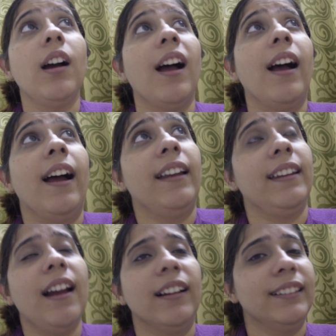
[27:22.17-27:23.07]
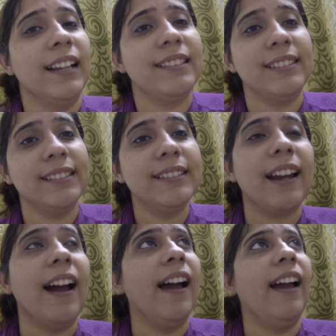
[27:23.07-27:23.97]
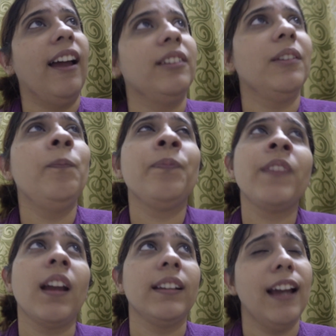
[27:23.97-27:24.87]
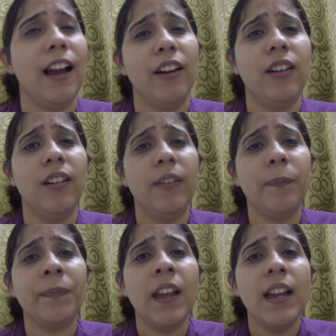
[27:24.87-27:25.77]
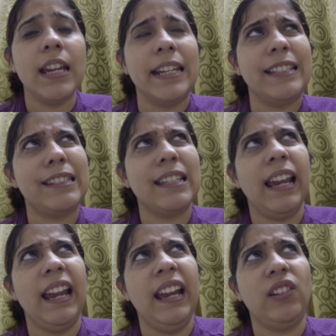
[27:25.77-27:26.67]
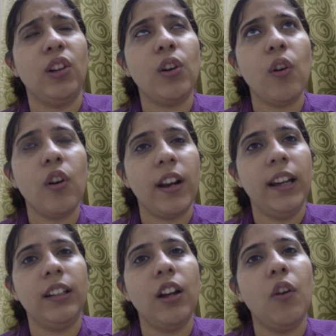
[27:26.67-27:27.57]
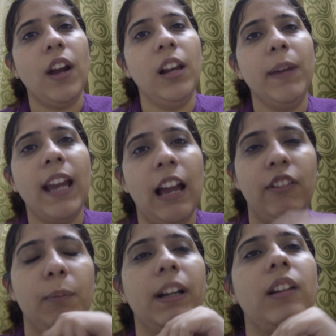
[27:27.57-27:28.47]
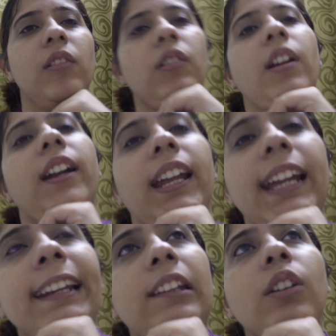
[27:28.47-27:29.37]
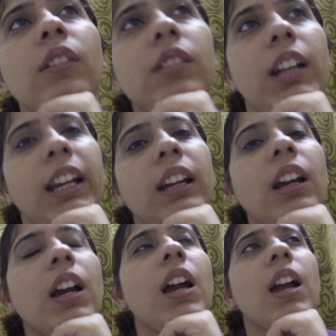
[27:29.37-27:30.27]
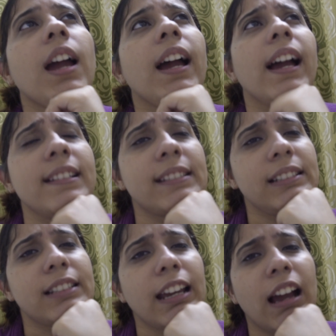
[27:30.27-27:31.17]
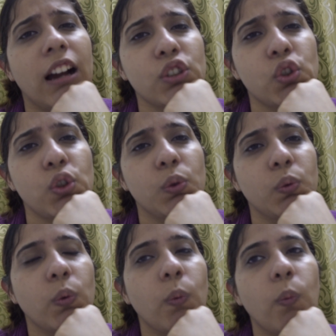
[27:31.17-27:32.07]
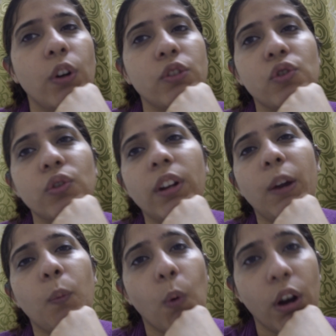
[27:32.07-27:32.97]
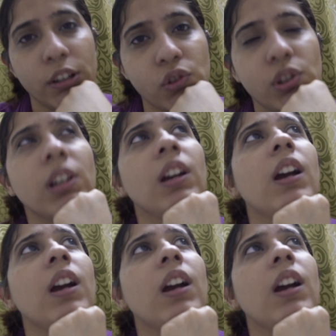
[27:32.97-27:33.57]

And yeah, that's it. And yeah, it's 8 o'clock right now. I'll be having my dinner at 8:30. And since I asked you what should I watch,